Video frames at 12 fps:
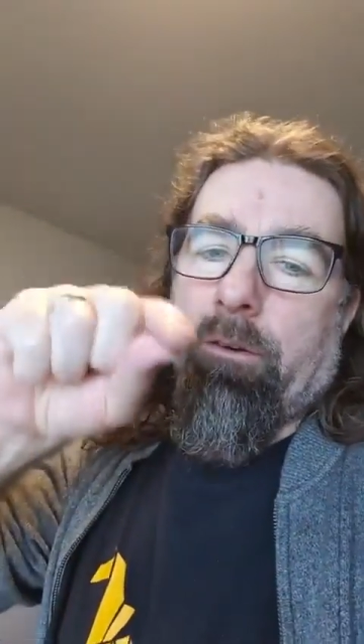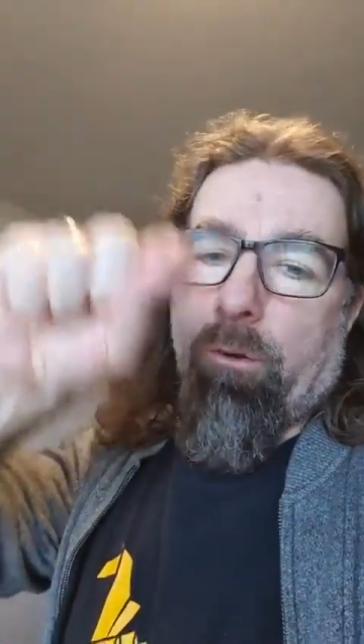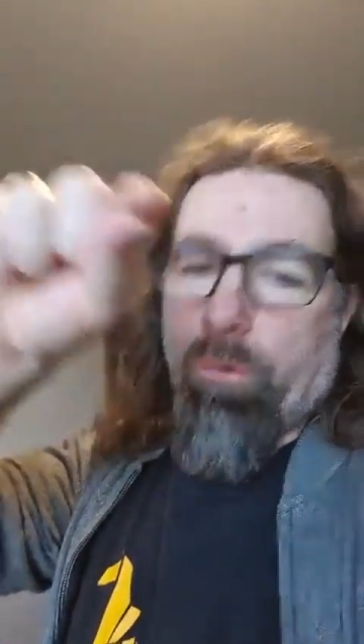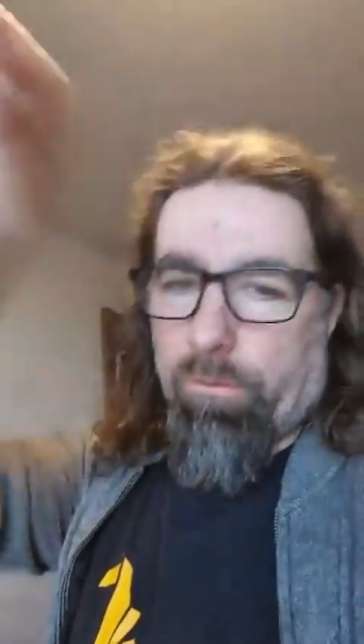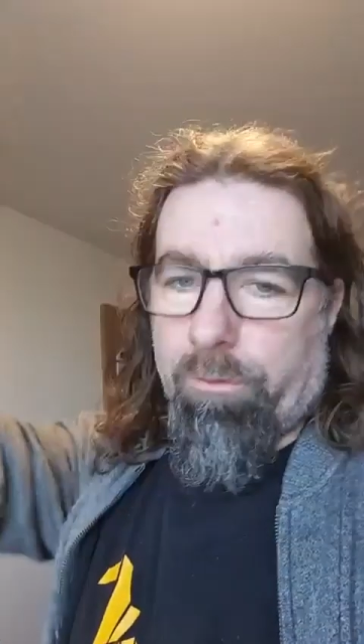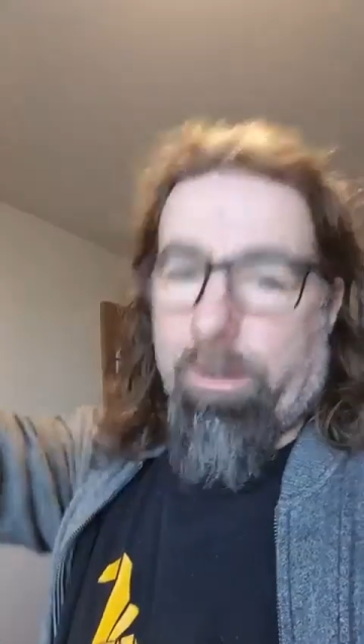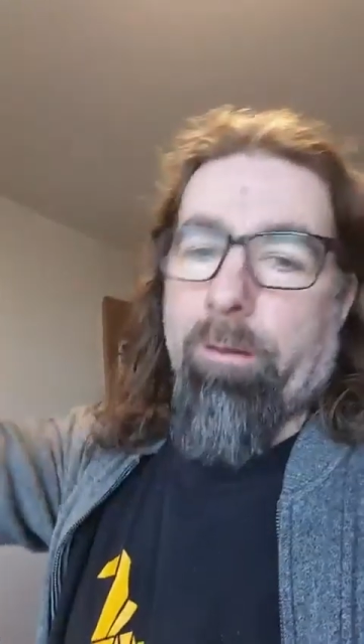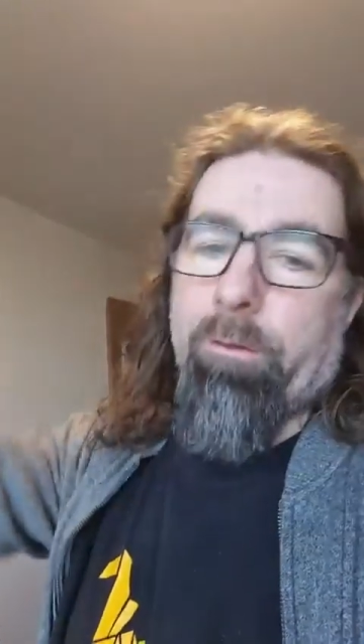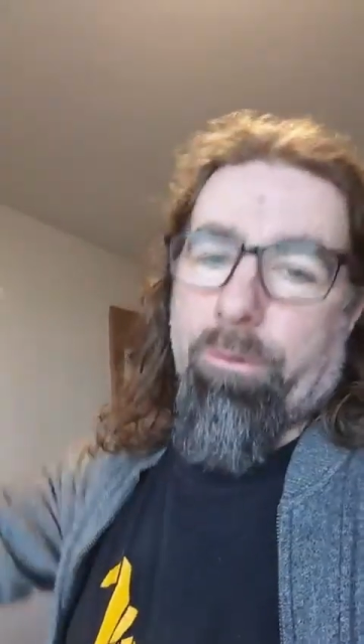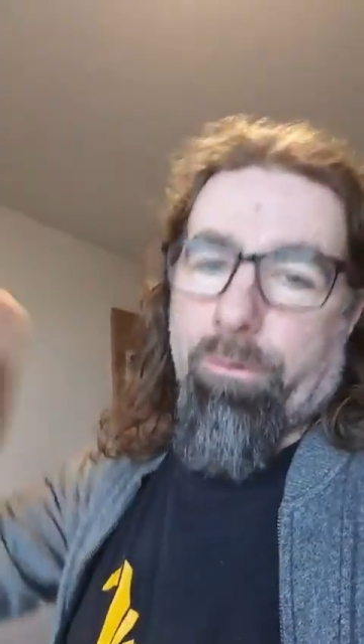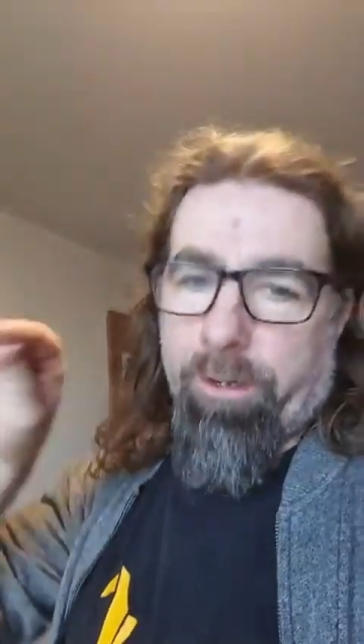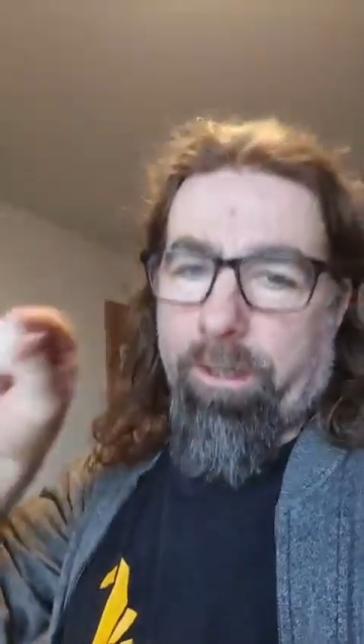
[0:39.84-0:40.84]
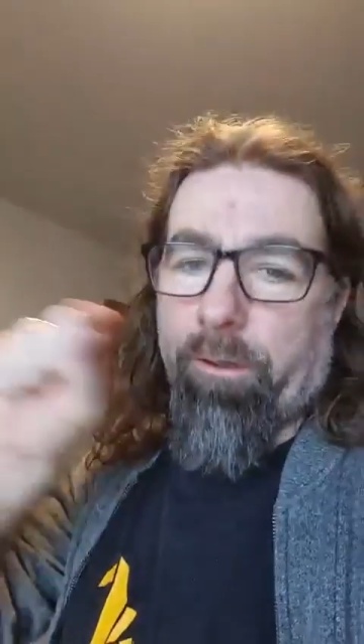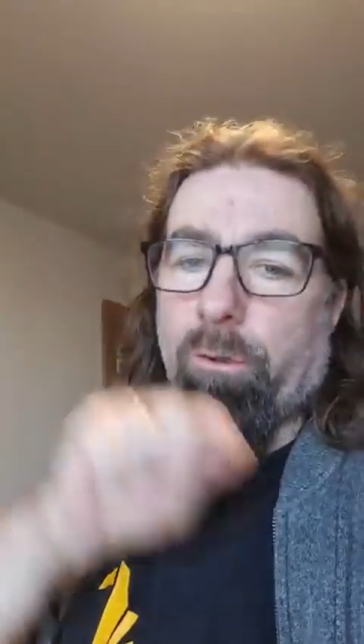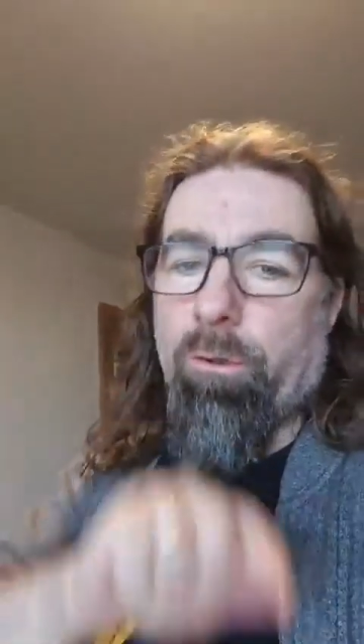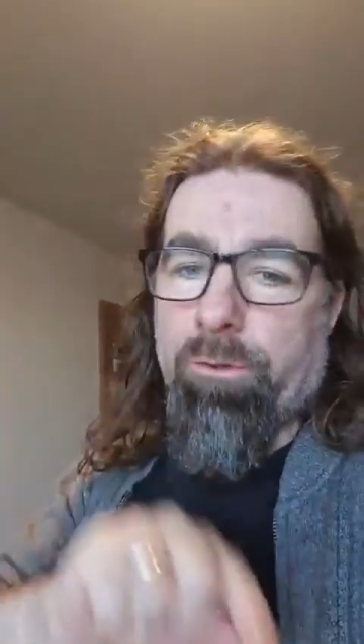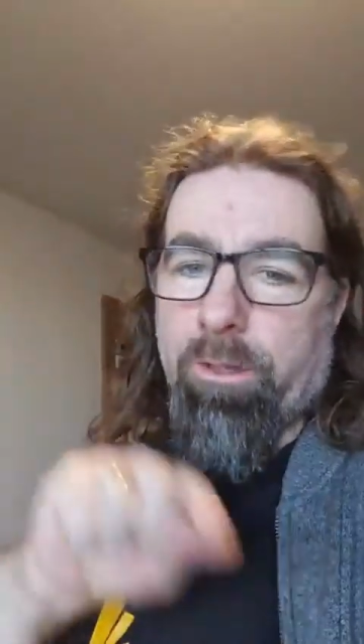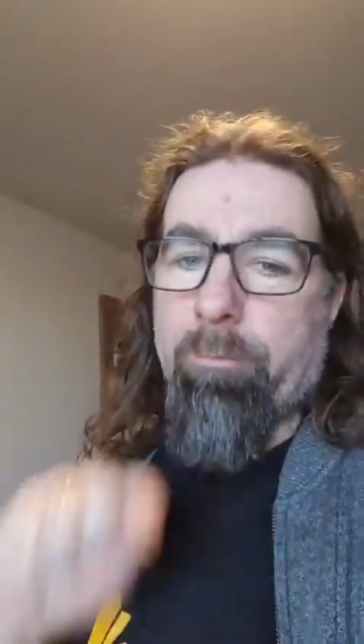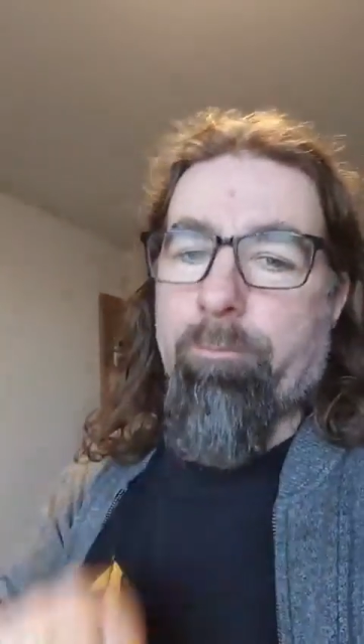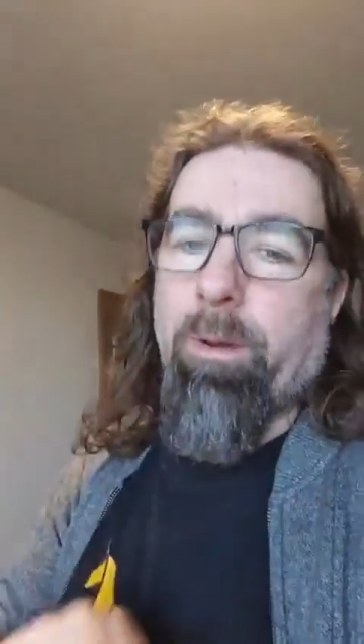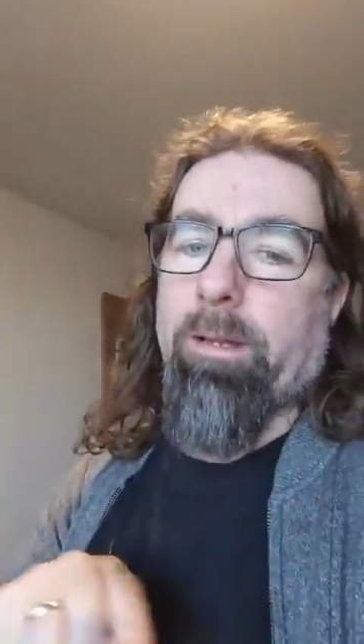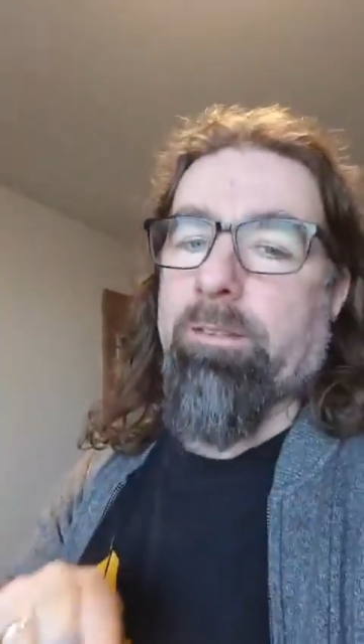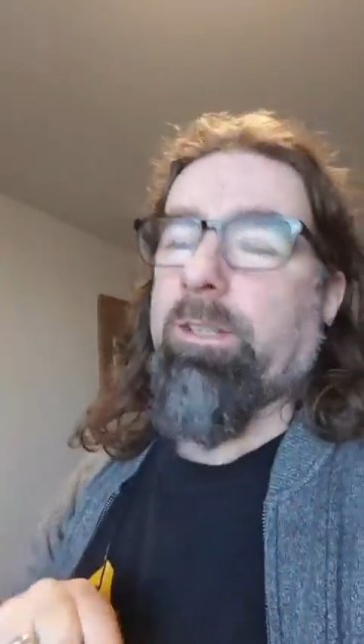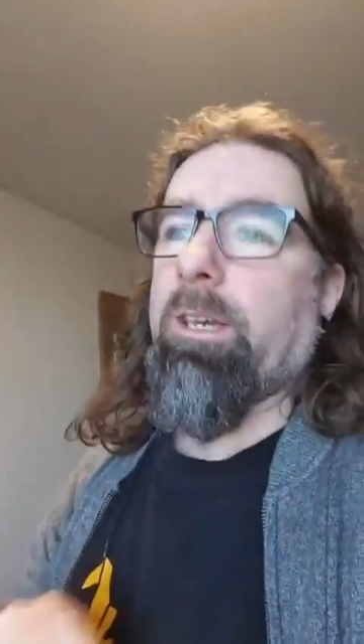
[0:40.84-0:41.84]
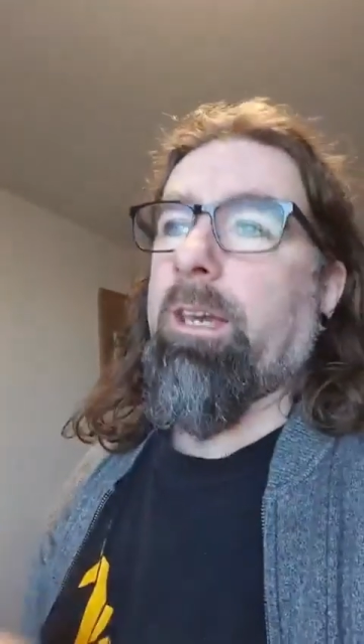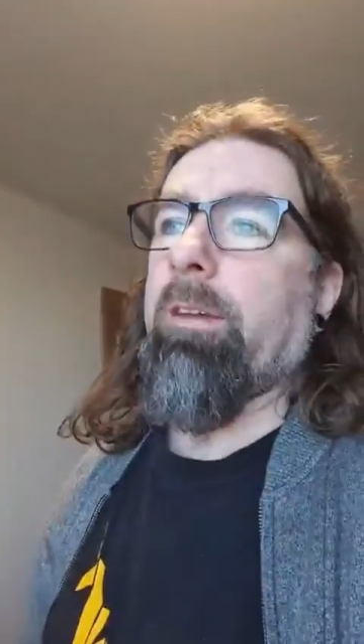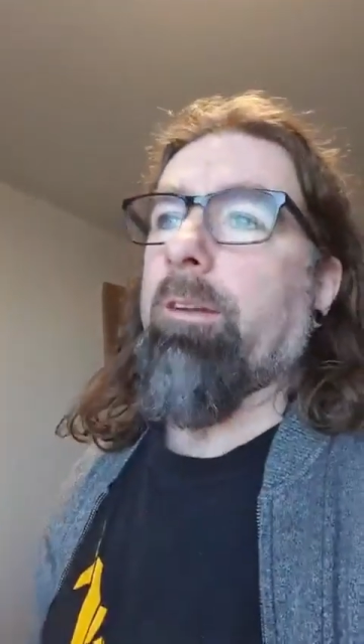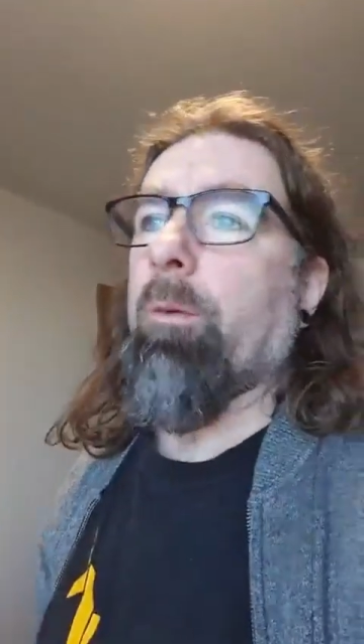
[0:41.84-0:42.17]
all round the 3 calls and then back to here,